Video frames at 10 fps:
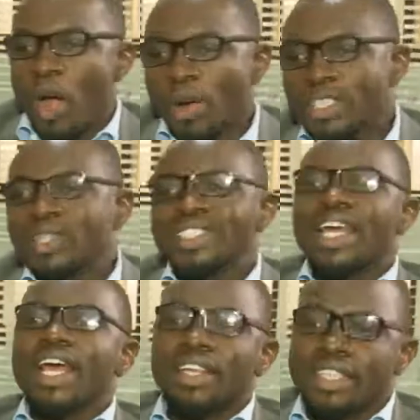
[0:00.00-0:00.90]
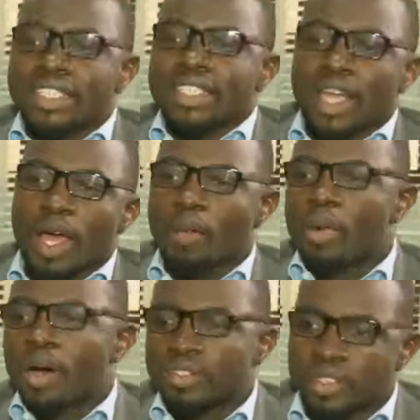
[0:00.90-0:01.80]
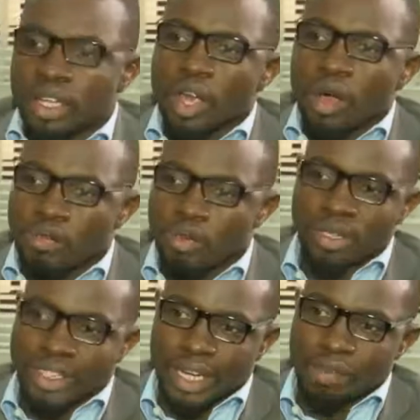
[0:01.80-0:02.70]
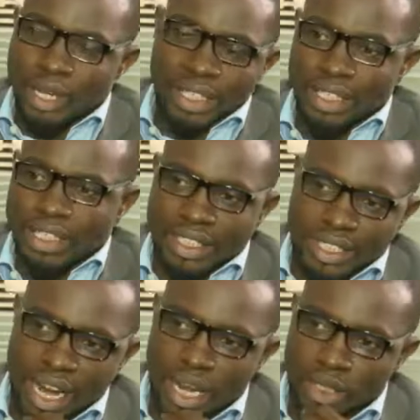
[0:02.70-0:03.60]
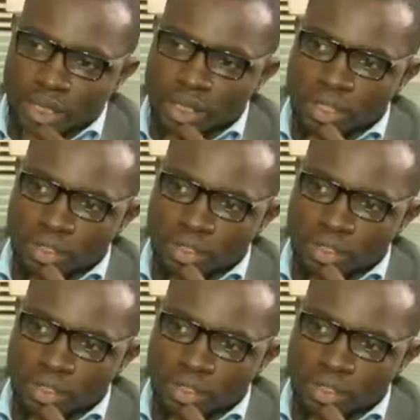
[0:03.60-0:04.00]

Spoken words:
All right, so tell us about Mojec Meters International.